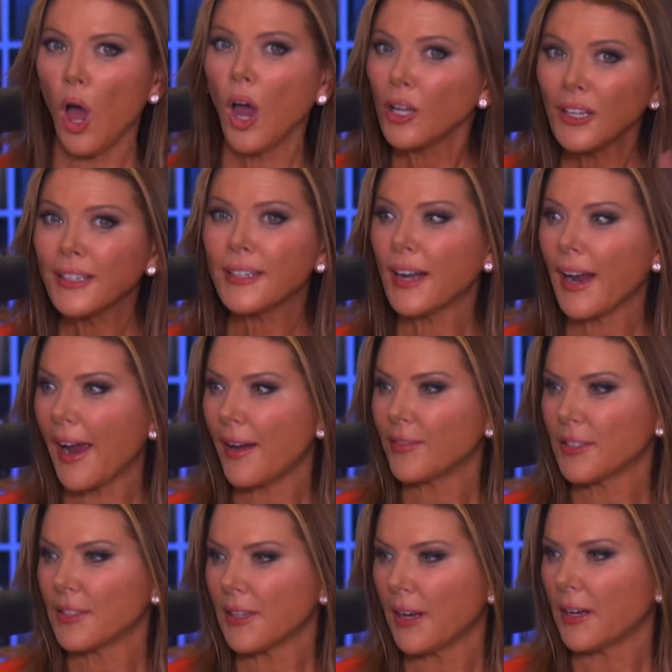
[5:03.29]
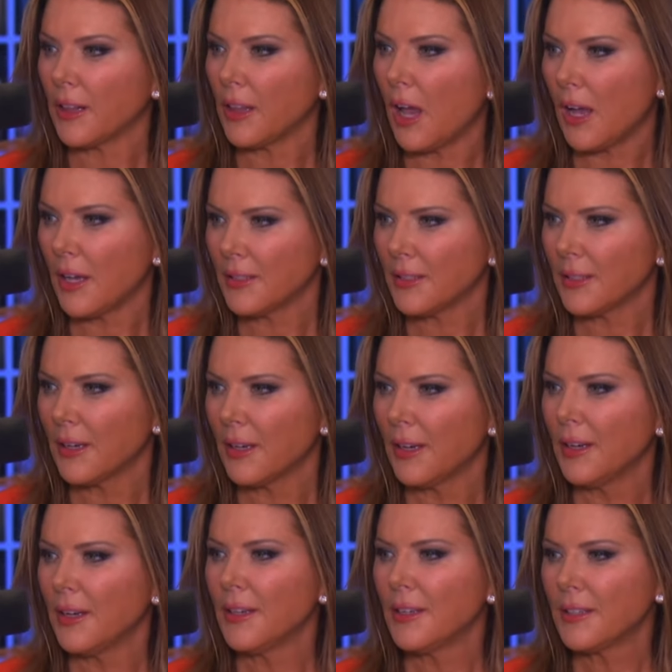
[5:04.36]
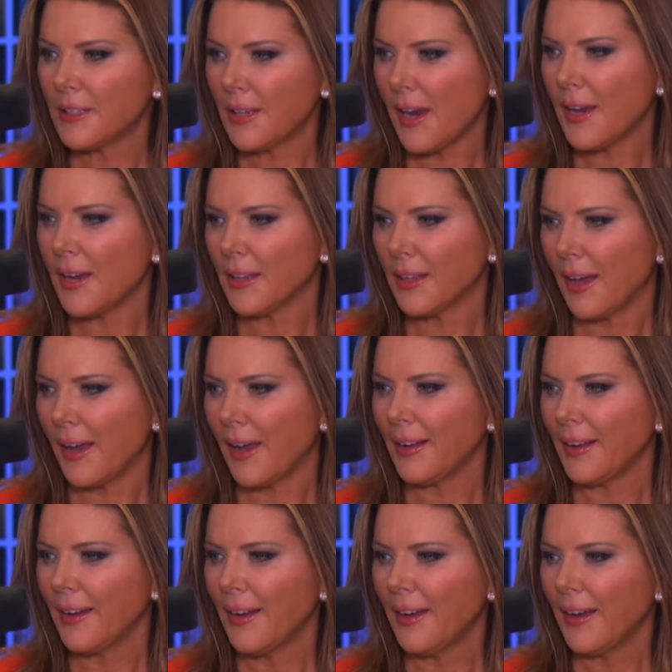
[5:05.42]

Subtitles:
Not only did I have to sign a clause saying that,